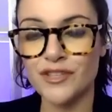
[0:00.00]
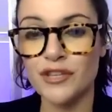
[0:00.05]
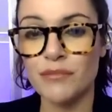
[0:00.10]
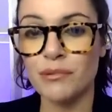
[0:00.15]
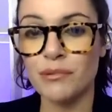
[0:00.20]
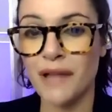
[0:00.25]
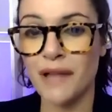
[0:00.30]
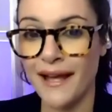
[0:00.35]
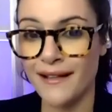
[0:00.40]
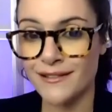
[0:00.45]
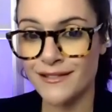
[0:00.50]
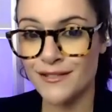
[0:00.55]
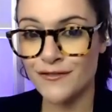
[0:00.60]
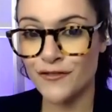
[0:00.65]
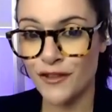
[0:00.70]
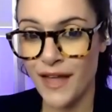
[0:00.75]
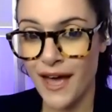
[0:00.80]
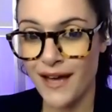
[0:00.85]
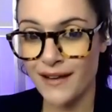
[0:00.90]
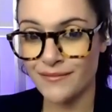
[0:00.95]
the plans
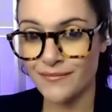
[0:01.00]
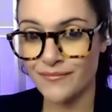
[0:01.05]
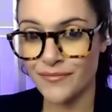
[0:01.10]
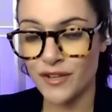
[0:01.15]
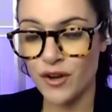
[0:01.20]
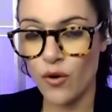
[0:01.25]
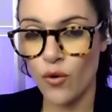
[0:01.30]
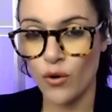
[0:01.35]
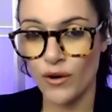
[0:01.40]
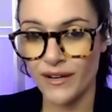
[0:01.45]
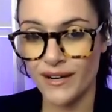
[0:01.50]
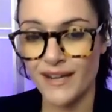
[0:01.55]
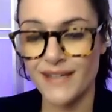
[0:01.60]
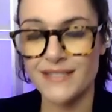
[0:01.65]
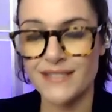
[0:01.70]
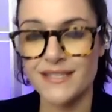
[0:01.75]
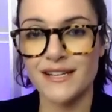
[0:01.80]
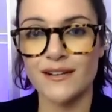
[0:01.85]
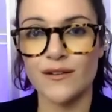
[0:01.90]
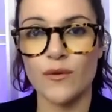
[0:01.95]
for that,
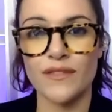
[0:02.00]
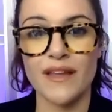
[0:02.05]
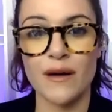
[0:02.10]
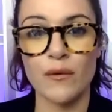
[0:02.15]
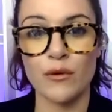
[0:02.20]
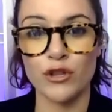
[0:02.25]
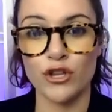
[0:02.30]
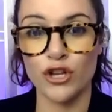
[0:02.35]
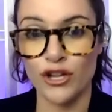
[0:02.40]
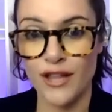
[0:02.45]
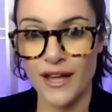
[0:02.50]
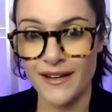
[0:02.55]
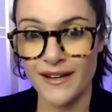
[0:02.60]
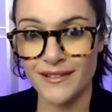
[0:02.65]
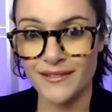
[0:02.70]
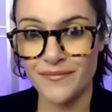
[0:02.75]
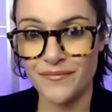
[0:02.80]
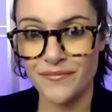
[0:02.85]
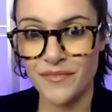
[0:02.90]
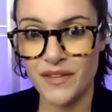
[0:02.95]
organizing what that would look
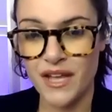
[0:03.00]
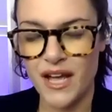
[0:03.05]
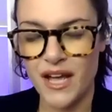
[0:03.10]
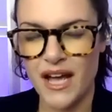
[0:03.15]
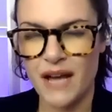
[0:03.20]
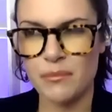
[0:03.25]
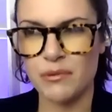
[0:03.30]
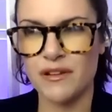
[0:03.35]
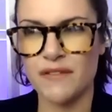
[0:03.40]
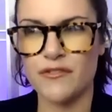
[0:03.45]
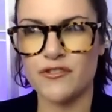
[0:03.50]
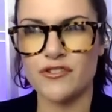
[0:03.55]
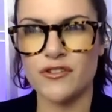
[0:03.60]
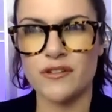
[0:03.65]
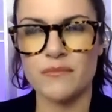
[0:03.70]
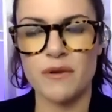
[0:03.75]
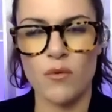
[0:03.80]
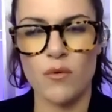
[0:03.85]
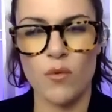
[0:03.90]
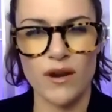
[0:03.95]
like. I believe there's
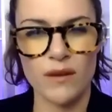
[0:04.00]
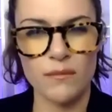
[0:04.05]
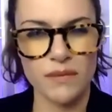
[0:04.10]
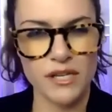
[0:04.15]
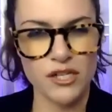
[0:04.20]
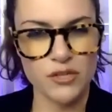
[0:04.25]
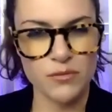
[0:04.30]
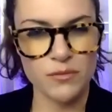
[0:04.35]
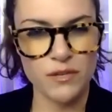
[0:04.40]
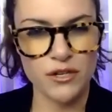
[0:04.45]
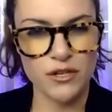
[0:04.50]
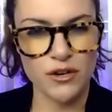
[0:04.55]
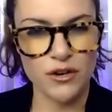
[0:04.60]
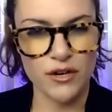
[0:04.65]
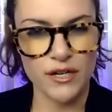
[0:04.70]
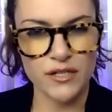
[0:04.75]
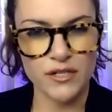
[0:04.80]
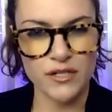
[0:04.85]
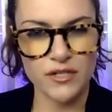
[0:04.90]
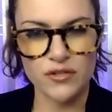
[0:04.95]
only been one impeachment in New
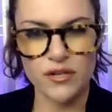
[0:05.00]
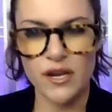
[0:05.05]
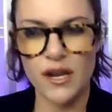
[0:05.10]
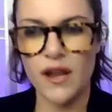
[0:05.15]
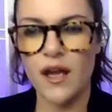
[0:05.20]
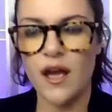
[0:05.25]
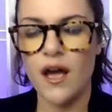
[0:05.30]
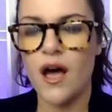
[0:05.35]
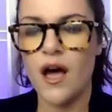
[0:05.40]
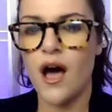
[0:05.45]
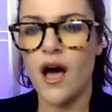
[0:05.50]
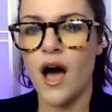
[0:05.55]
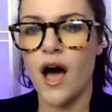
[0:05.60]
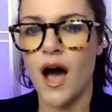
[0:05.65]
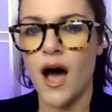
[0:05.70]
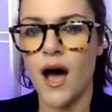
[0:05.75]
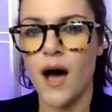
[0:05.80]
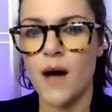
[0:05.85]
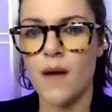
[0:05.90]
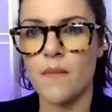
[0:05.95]
York history
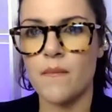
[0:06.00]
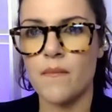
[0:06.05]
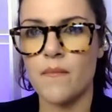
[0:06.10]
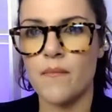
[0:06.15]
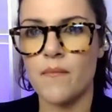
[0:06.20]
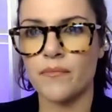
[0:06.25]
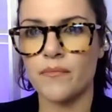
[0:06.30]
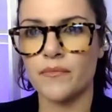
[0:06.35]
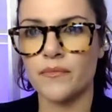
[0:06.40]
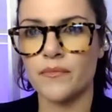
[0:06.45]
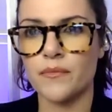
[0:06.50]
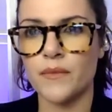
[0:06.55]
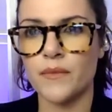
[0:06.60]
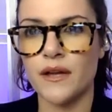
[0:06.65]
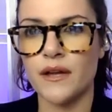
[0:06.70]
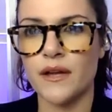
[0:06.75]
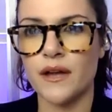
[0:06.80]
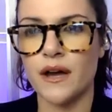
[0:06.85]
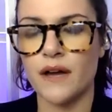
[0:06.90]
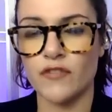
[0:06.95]
um,
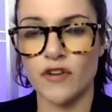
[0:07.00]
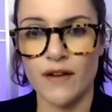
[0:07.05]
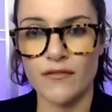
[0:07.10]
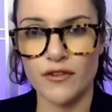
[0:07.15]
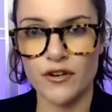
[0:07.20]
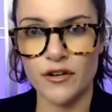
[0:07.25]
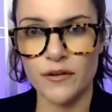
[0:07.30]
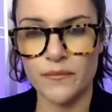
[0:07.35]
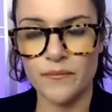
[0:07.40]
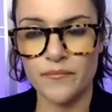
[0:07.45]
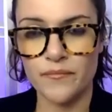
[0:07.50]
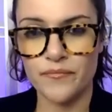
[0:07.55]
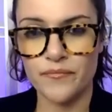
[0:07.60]
of a governor.